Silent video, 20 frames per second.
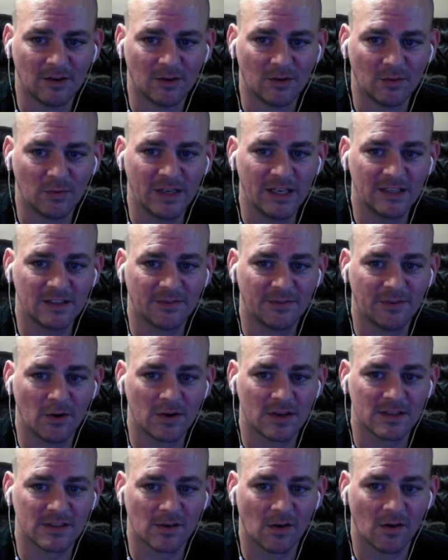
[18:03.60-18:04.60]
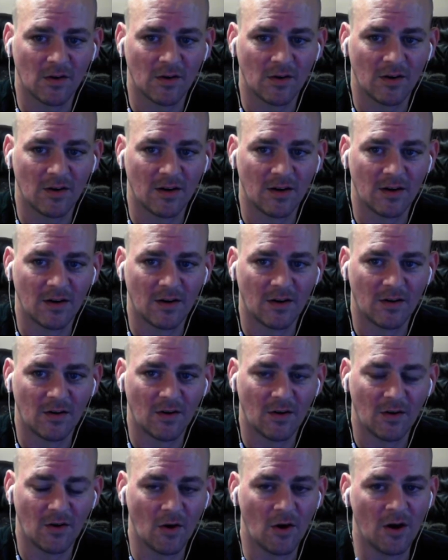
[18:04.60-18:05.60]
We need to focus
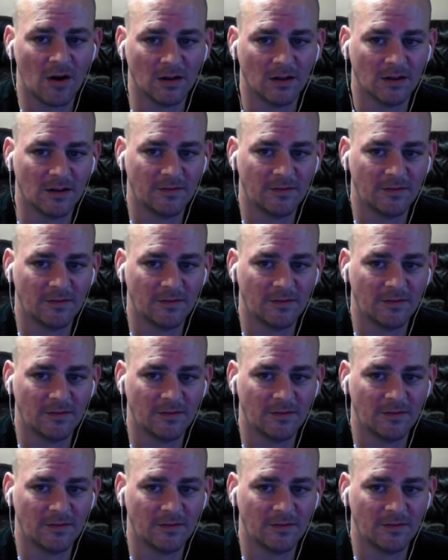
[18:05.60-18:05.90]
all